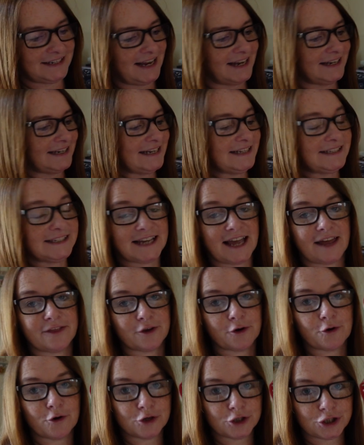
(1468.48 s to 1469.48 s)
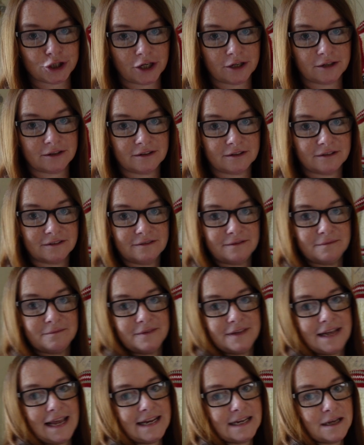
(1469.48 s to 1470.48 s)
need to get the cushion
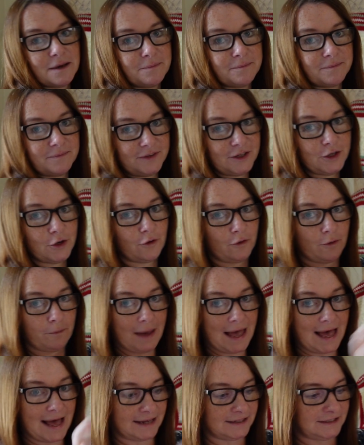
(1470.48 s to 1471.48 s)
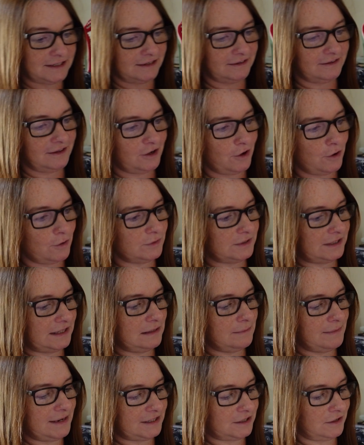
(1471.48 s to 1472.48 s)
in you know, the pad that goes in
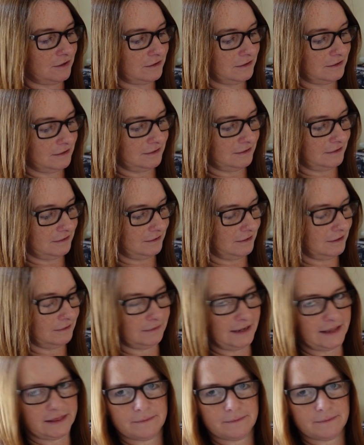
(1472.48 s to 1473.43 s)
the middle, that